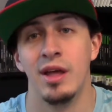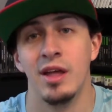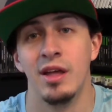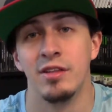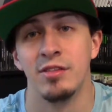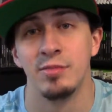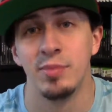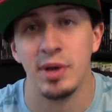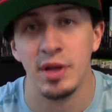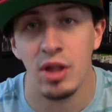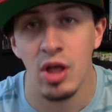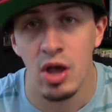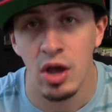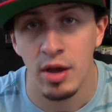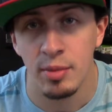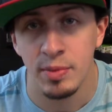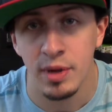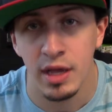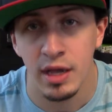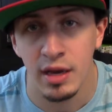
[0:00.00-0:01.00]
it's been a long
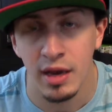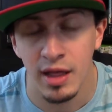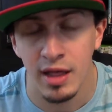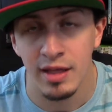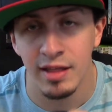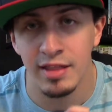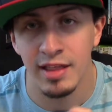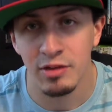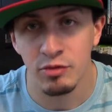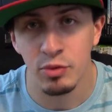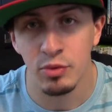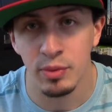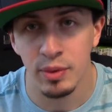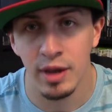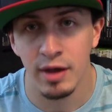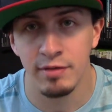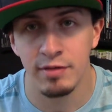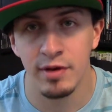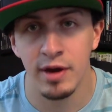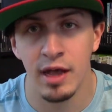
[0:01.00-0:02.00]
update. That's what we
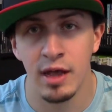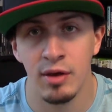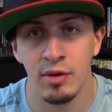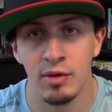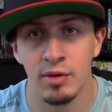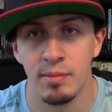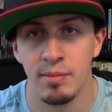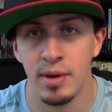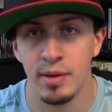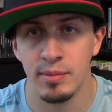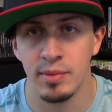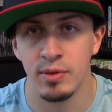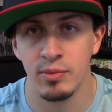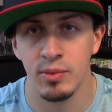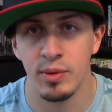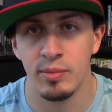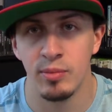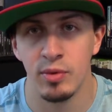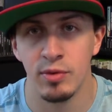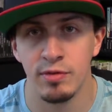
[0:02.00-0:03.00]
got for now. Might be
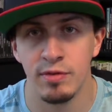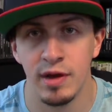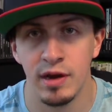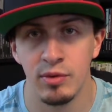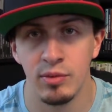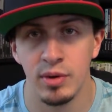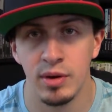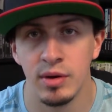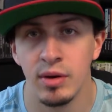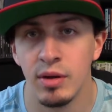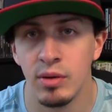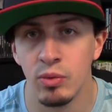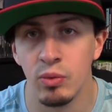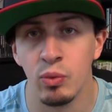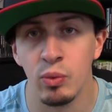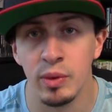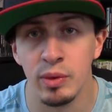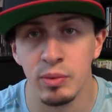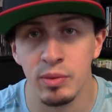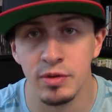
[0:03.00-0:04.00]
one more final one.
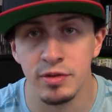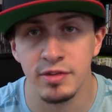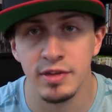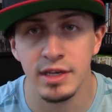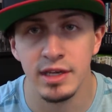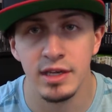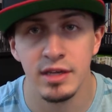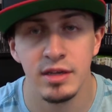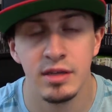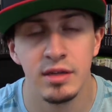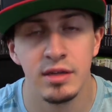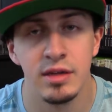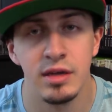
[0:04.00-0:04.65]
We will see.